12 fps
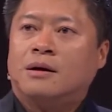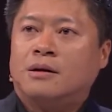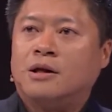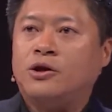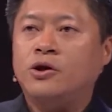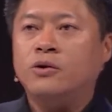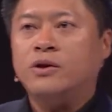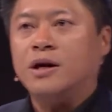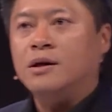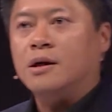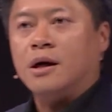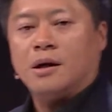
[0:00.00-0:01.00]
the youth
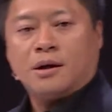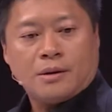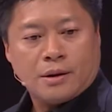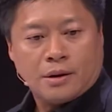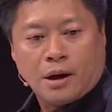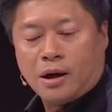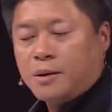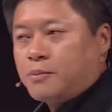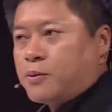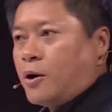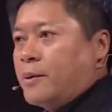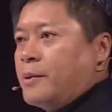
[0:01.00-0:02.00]

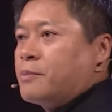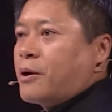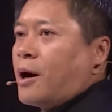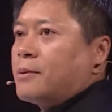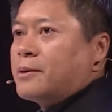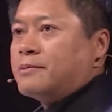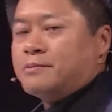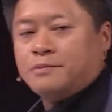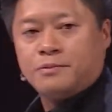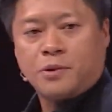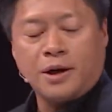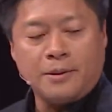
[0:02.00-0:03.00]
unemployment problem,
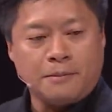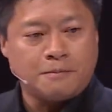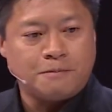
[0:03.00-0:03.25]
right?